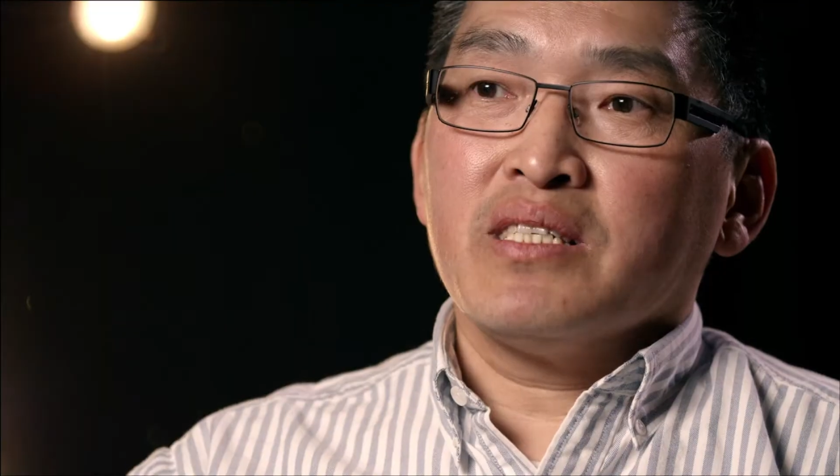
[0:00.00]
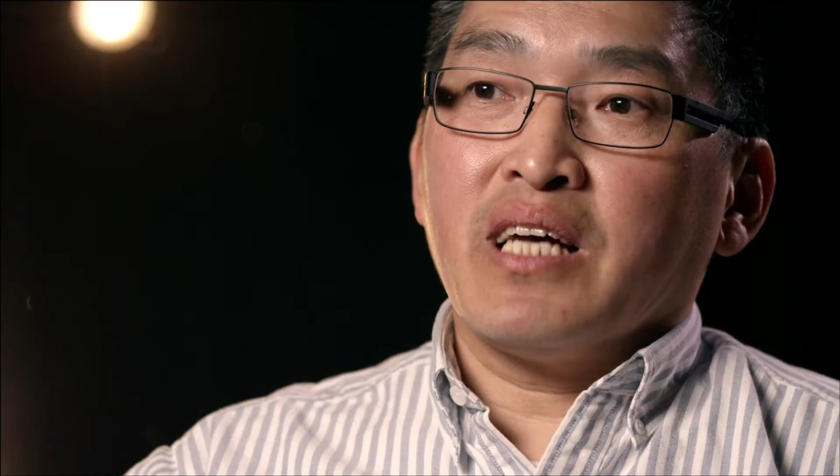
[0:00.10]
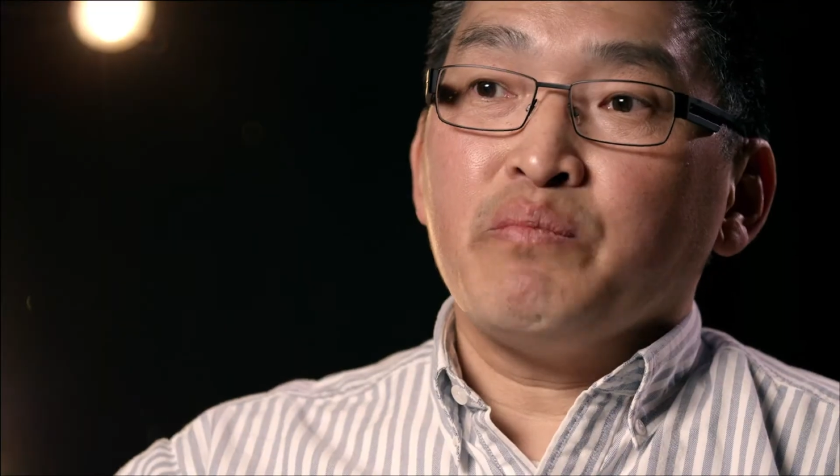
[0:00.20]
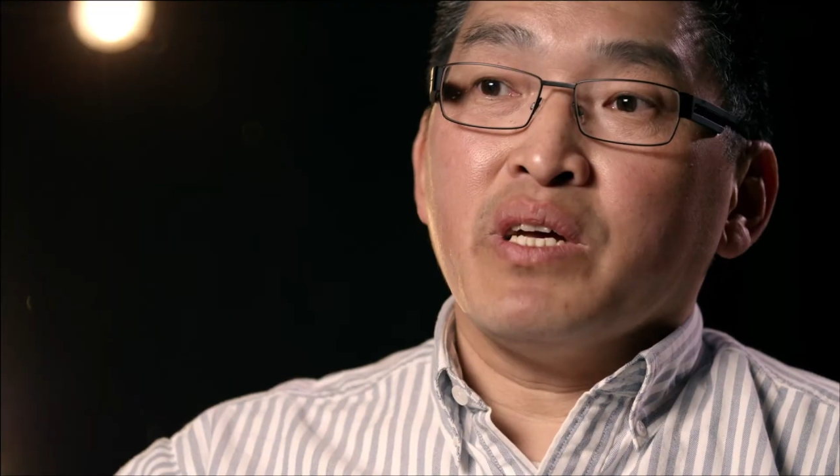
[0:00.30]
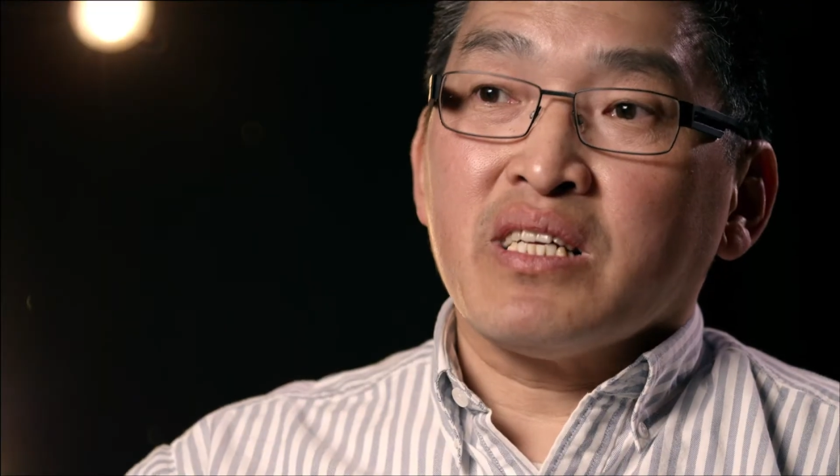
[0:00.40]

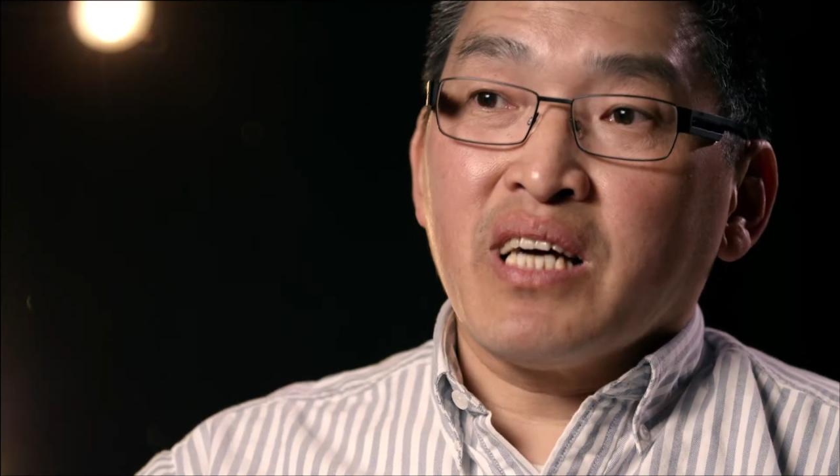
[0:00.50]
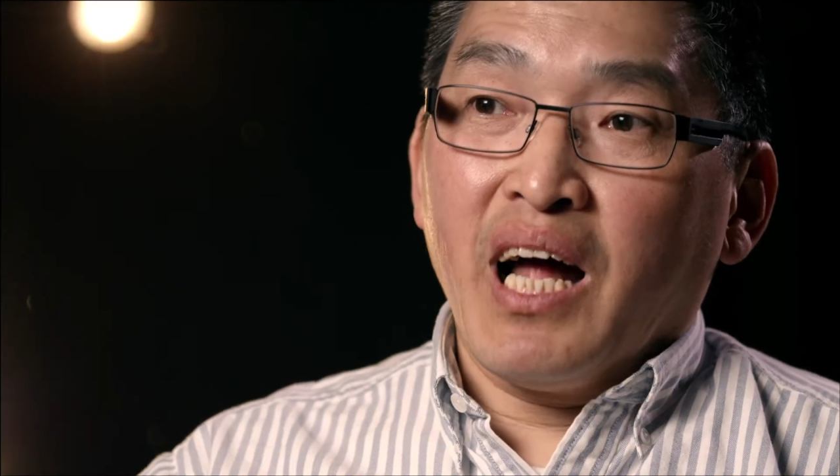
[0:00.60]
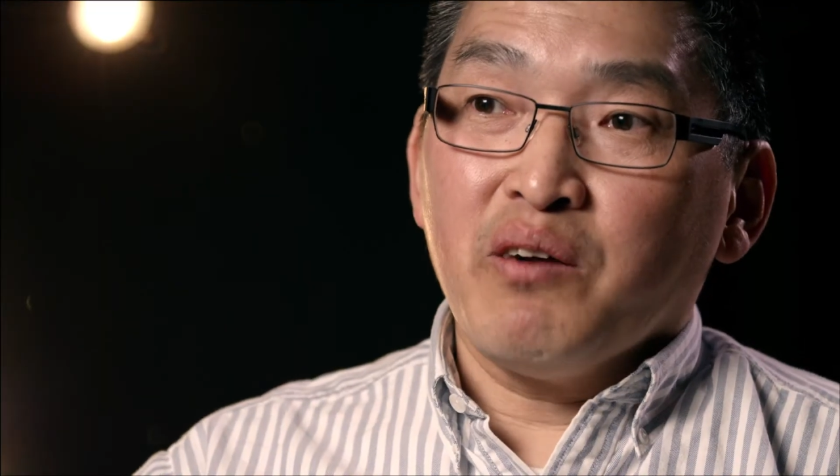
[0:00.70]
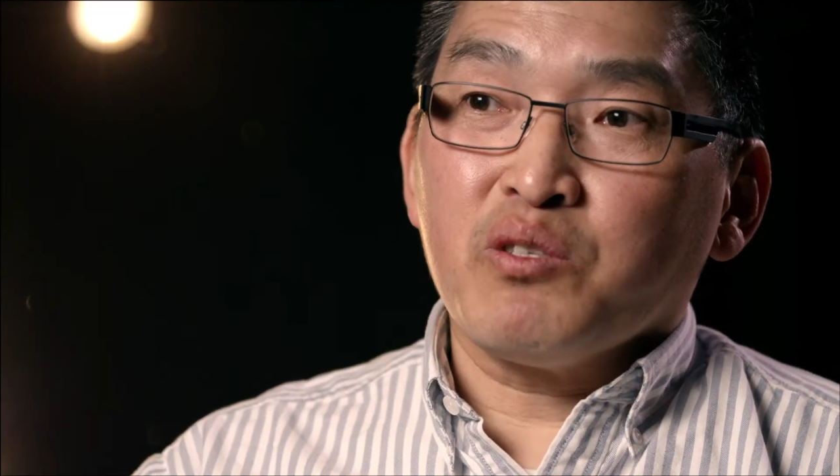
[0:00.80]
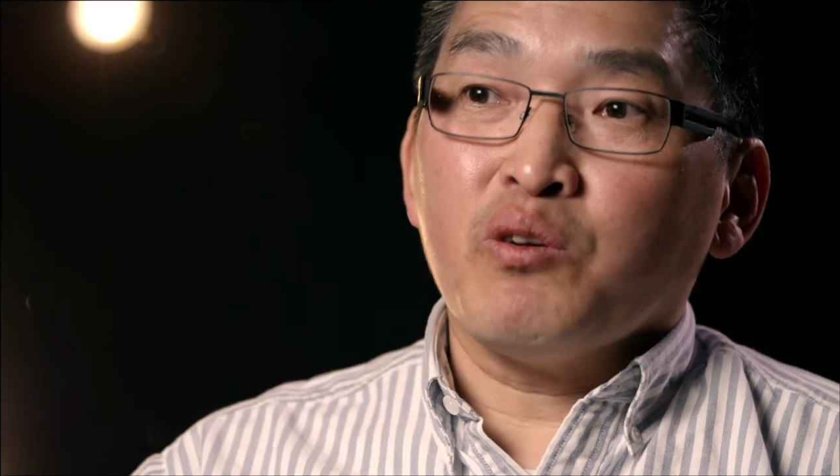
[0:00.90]
can be
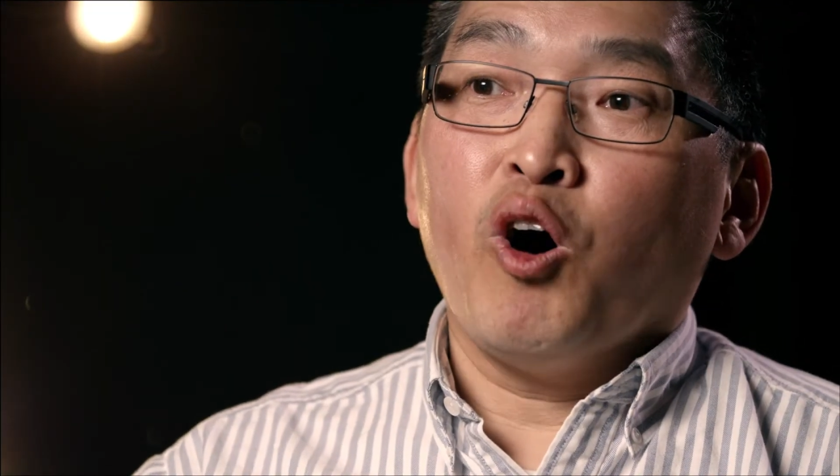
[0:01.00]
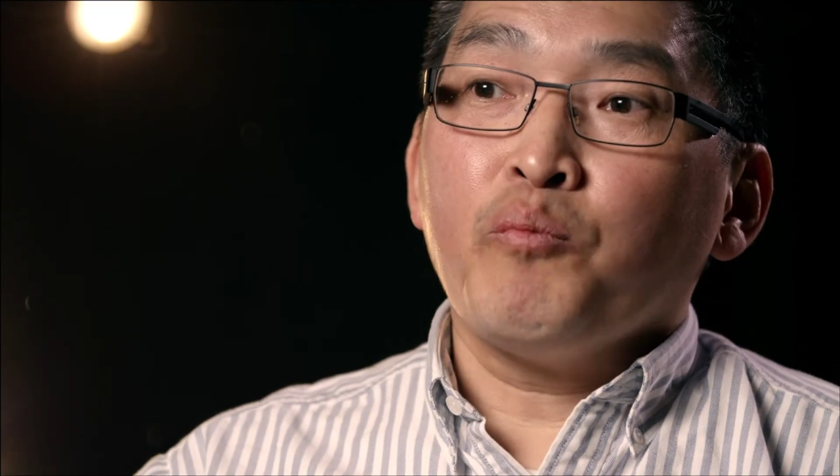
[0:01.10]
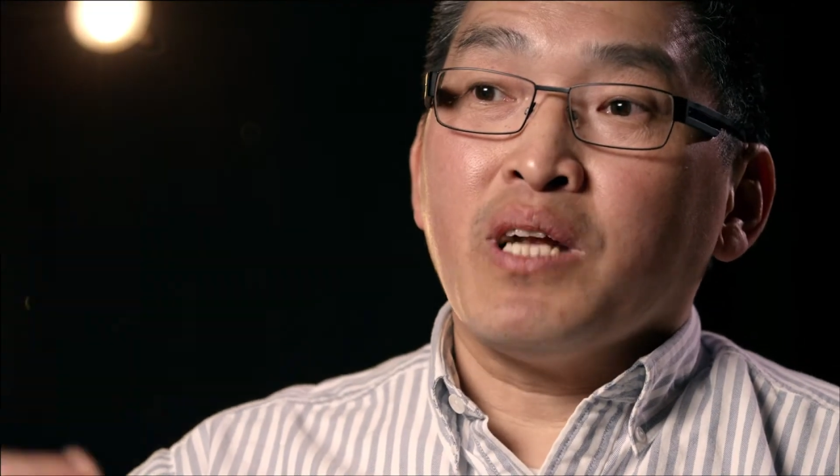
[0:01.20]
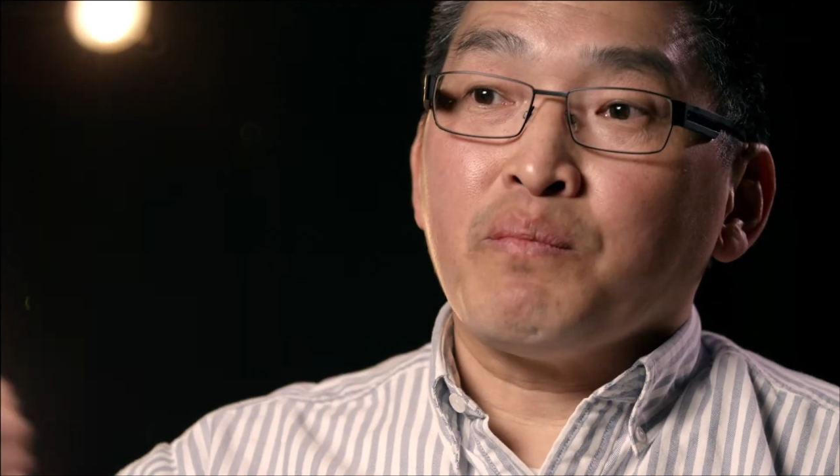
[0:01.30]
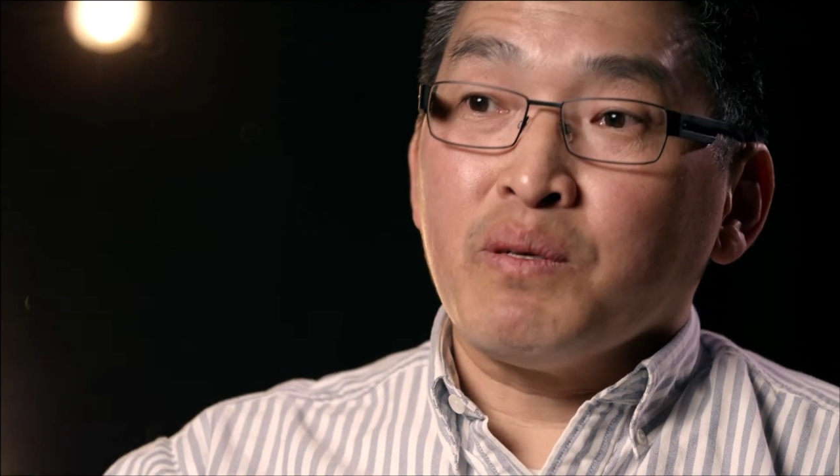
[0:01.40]
encouraged to
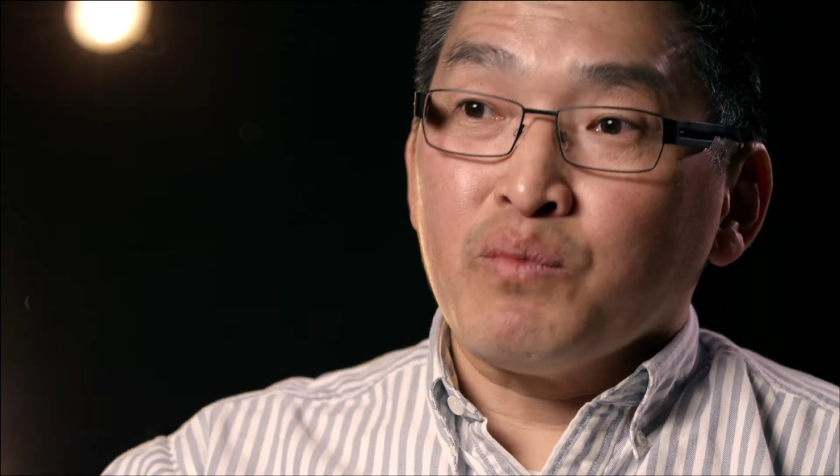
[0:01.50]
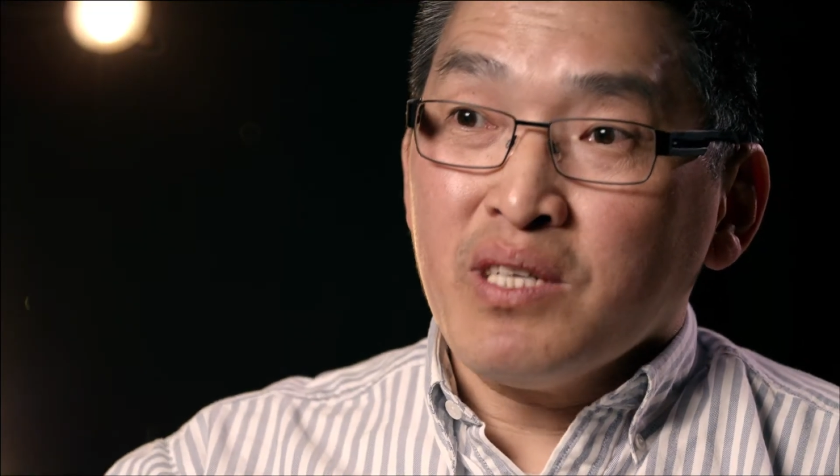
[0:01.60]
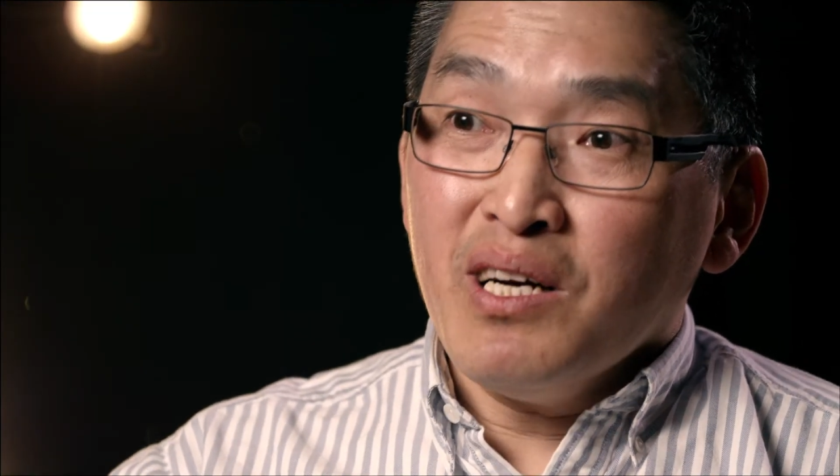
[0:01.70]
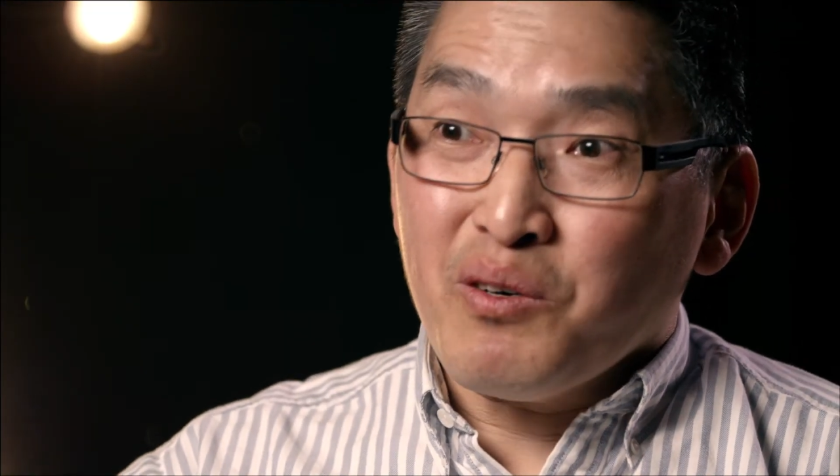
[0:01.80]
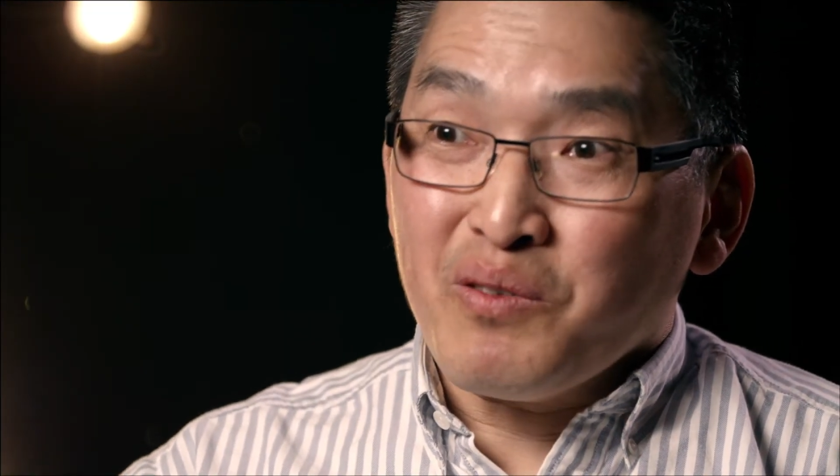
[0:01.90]
open up
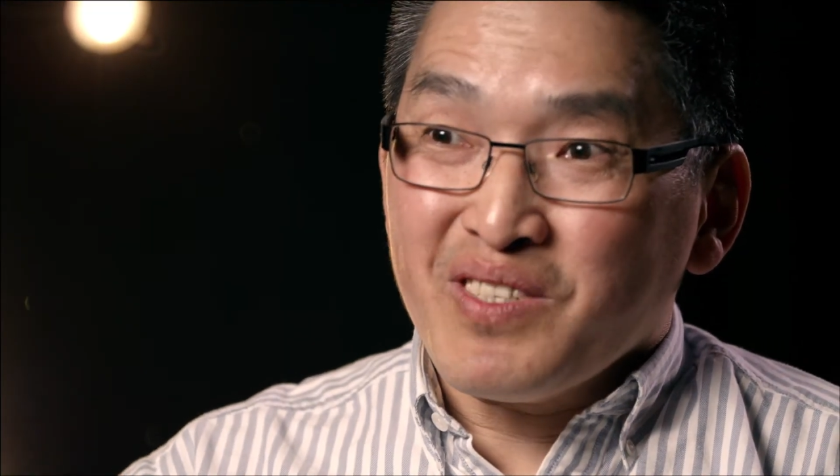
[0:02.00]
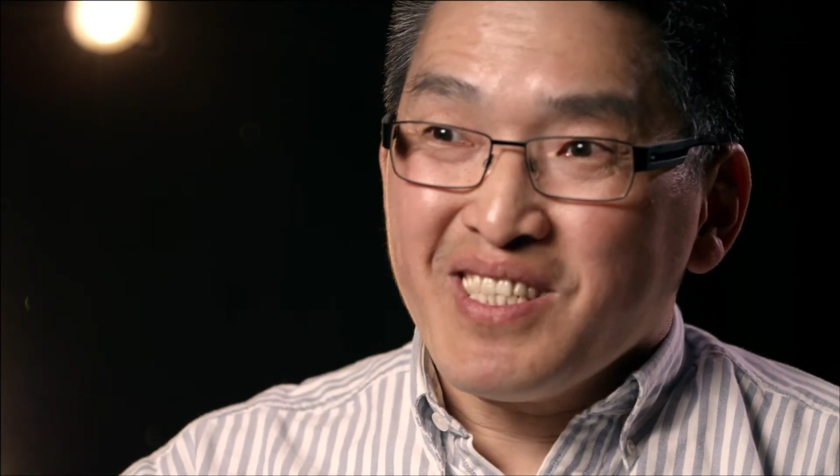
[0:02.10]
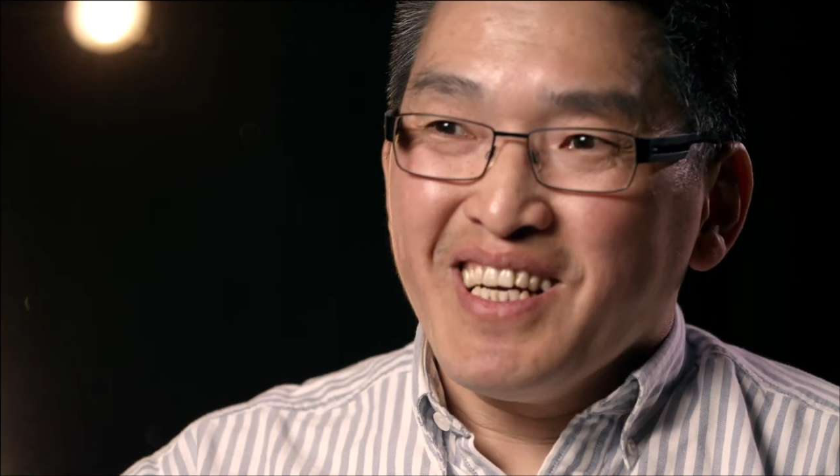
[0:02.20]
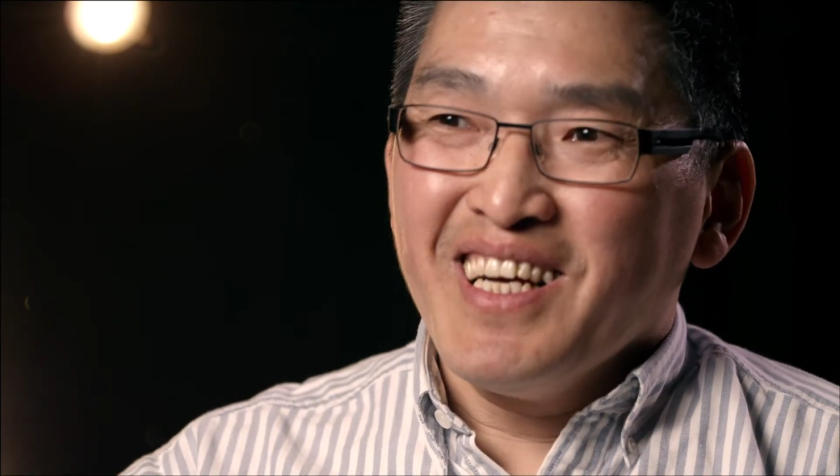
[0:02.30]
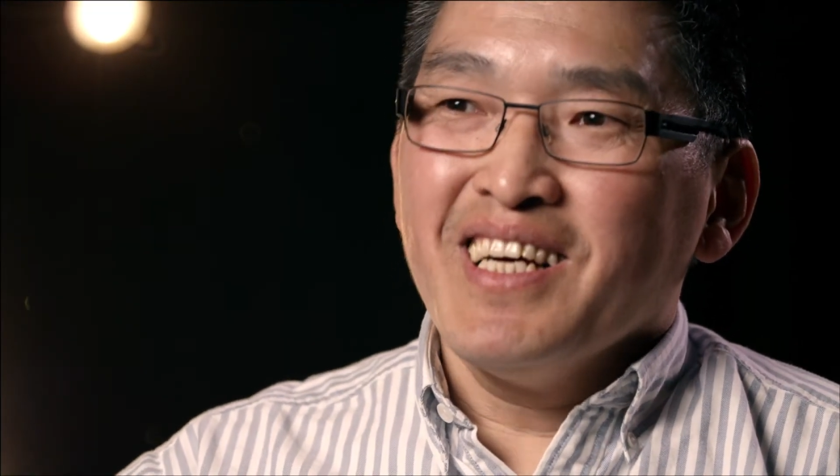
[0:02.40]
themselves.